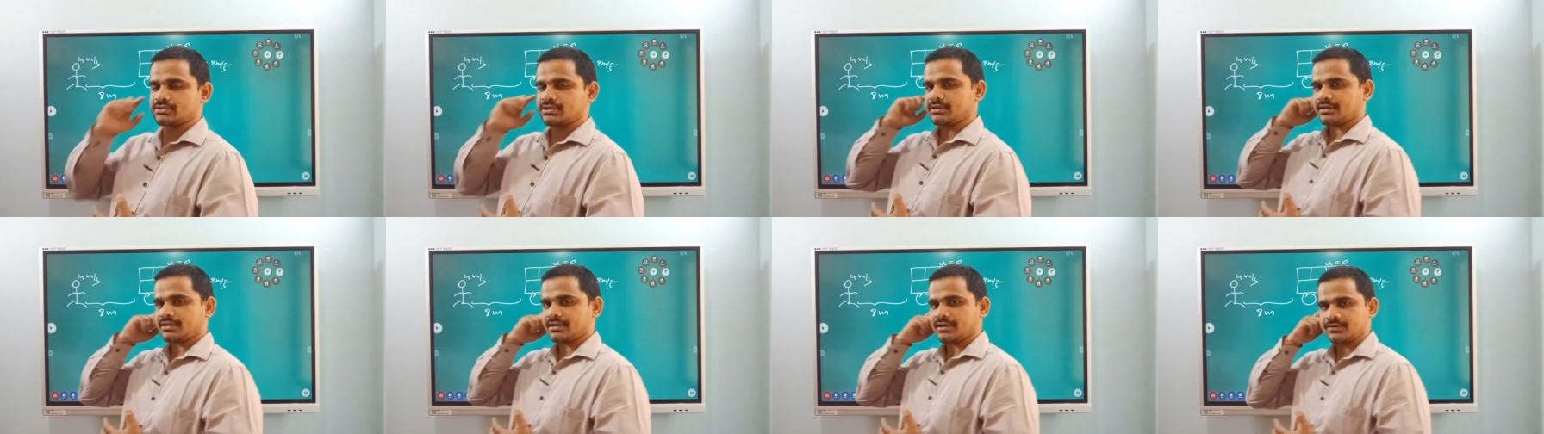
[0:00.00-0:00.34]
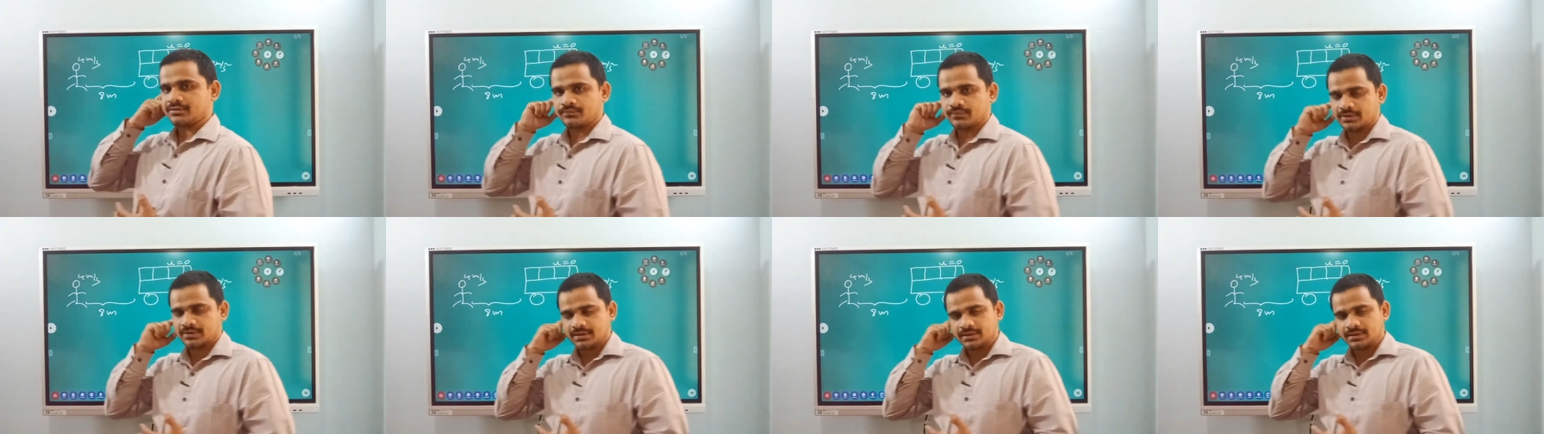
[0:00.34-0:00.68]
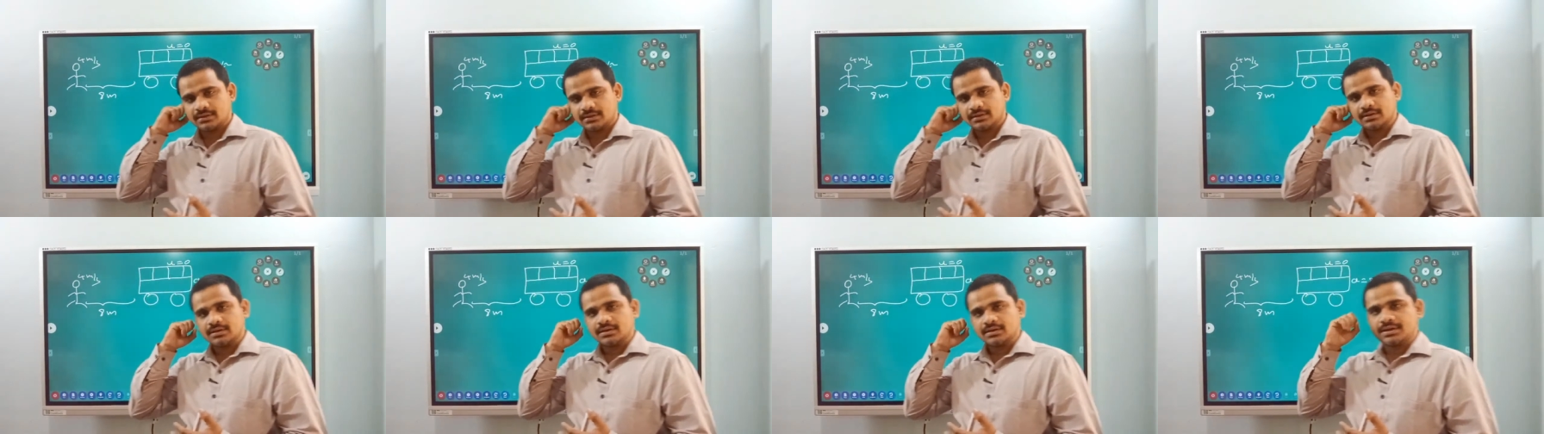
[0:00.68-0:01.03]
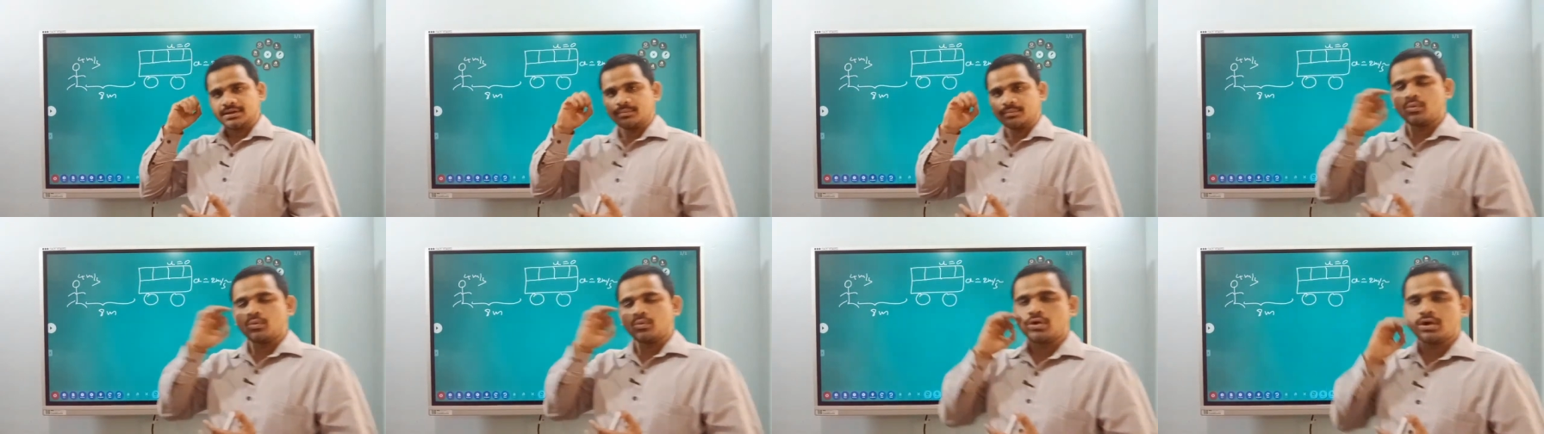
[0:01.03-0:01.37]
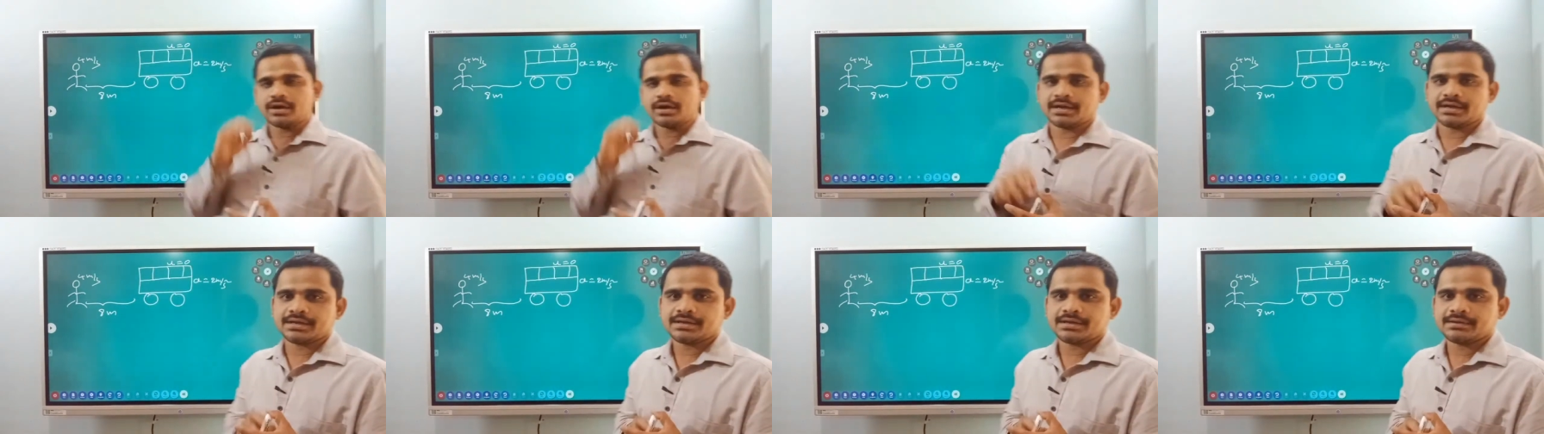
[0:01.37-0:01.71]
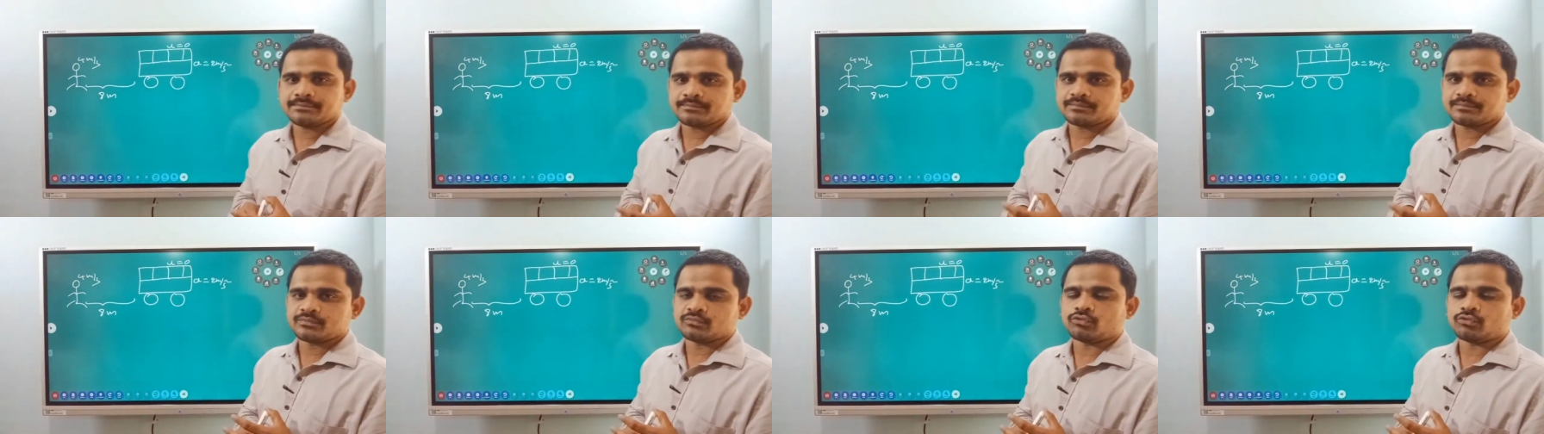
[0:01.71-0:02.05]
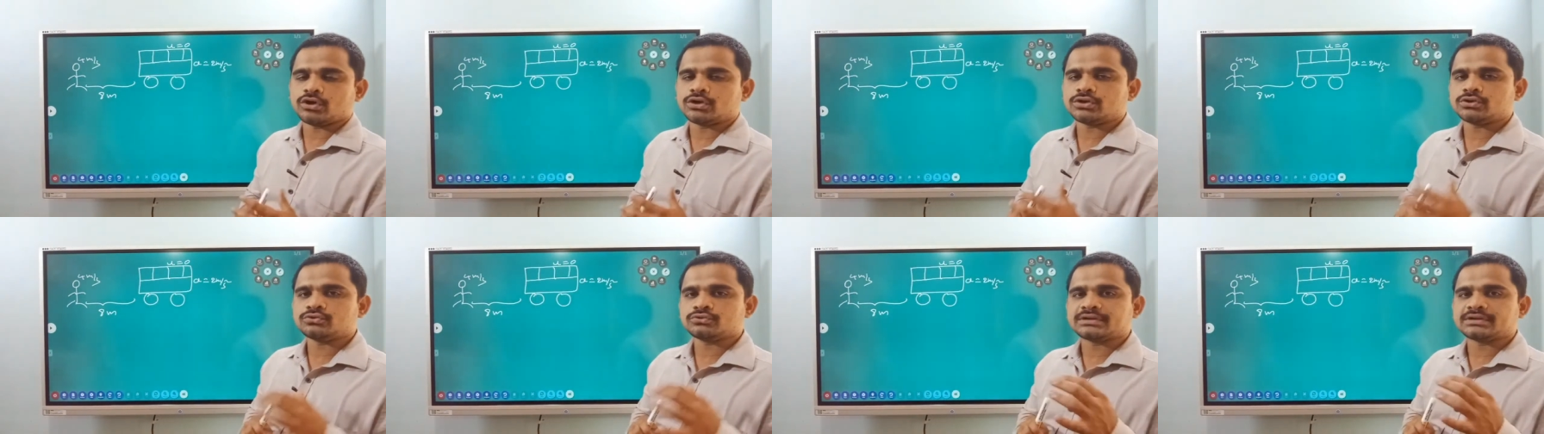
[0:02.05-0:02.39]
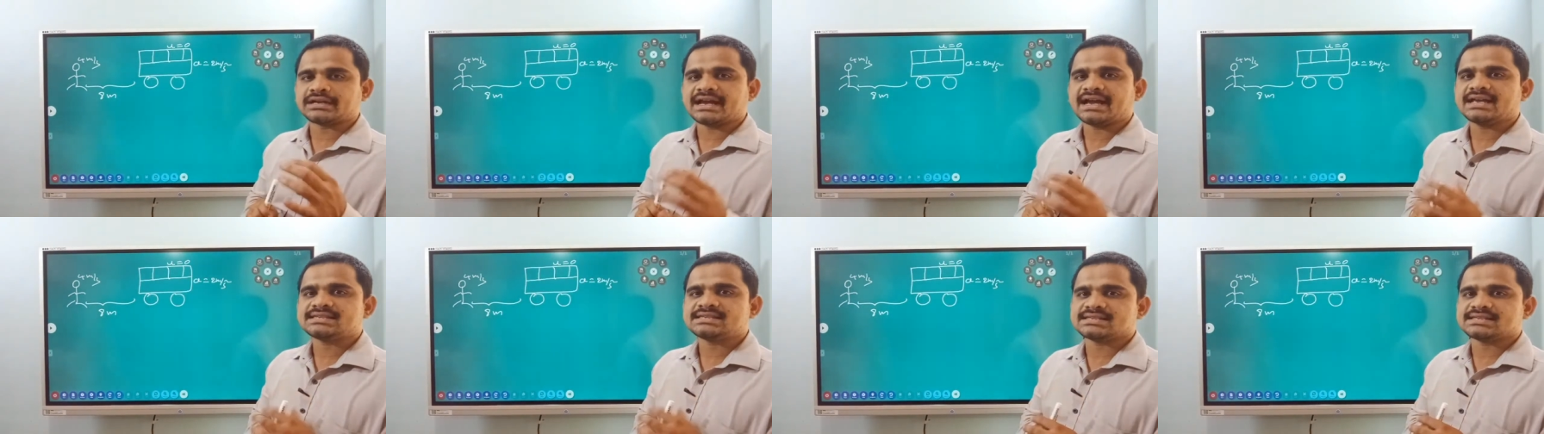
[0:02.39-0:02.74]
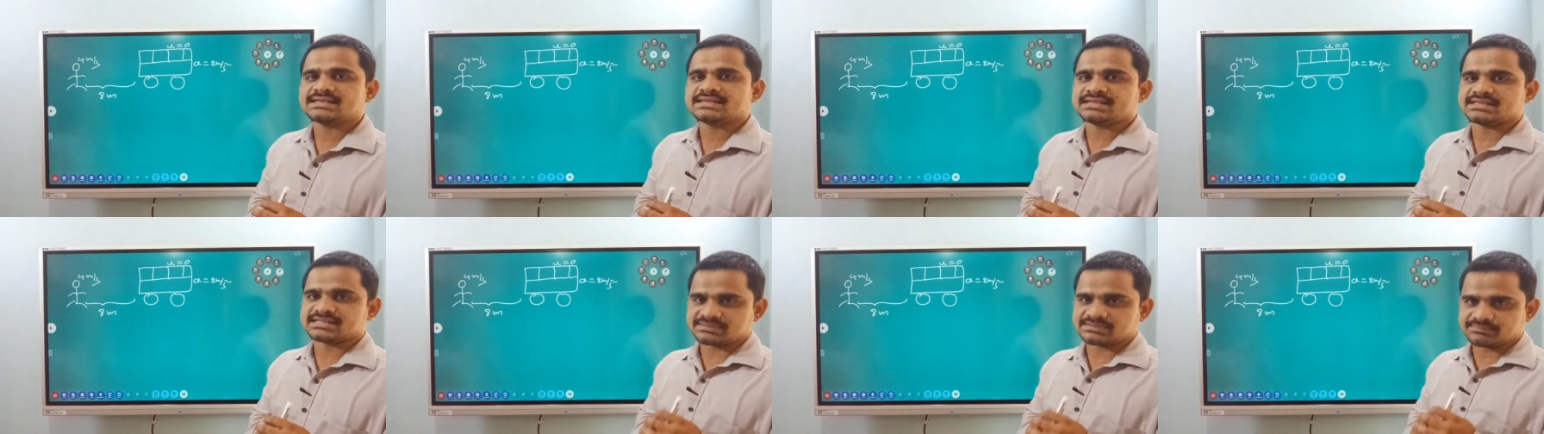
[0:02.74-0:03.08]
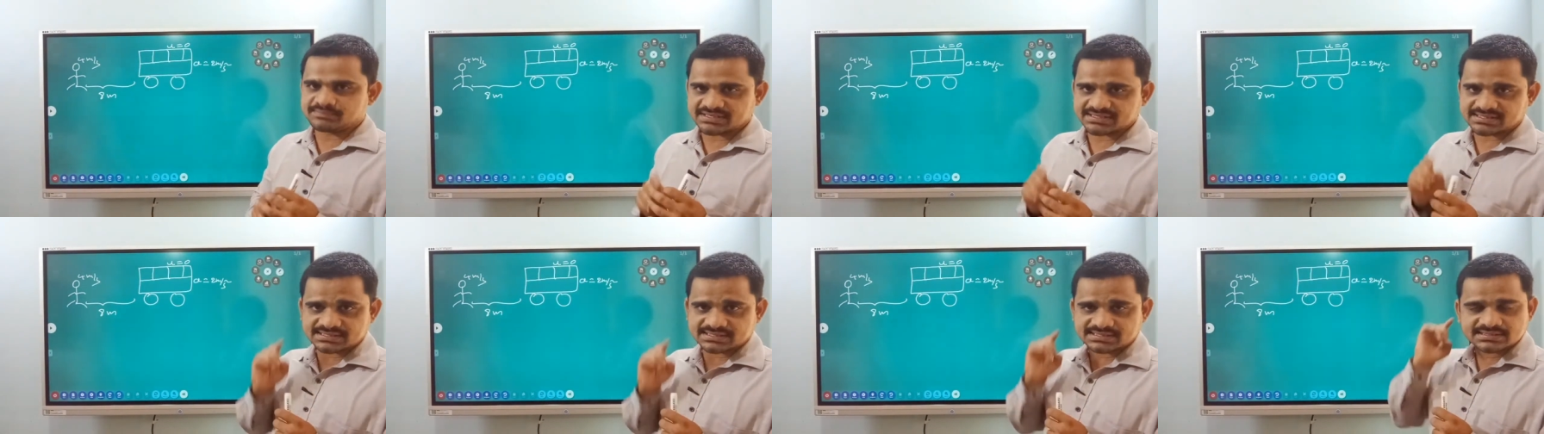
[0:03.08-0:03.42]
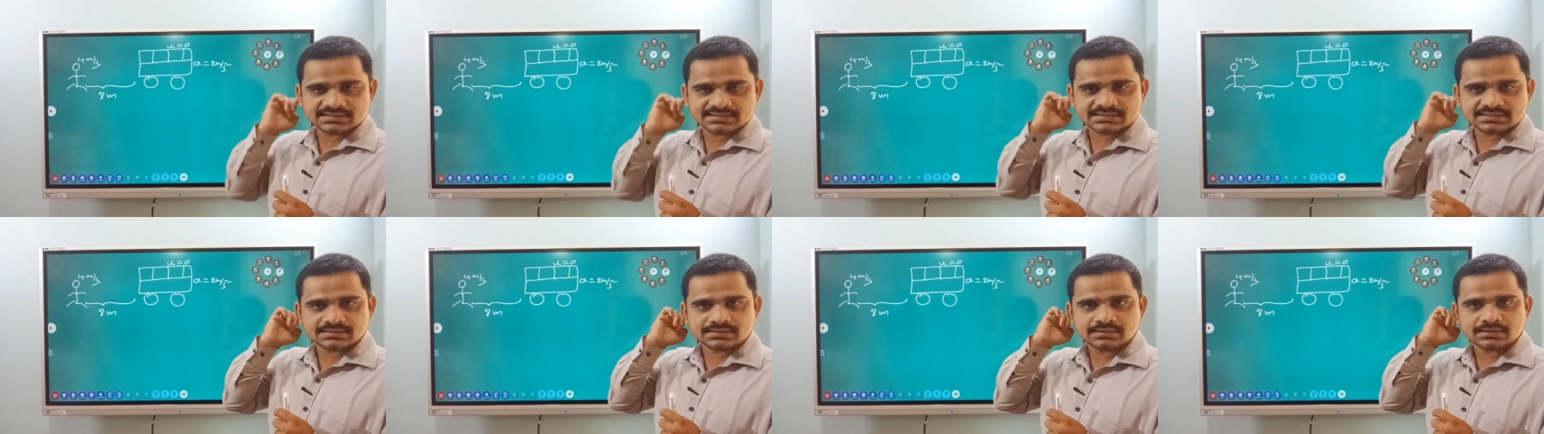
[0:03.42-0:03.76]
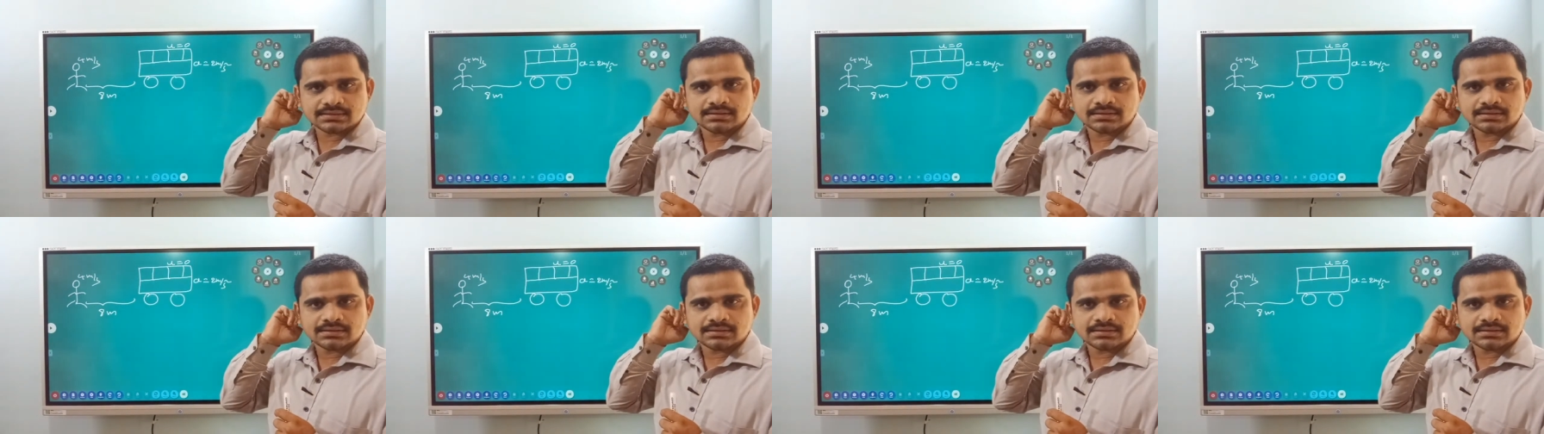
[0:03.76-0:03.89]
carefully. A boy want to catch his bus.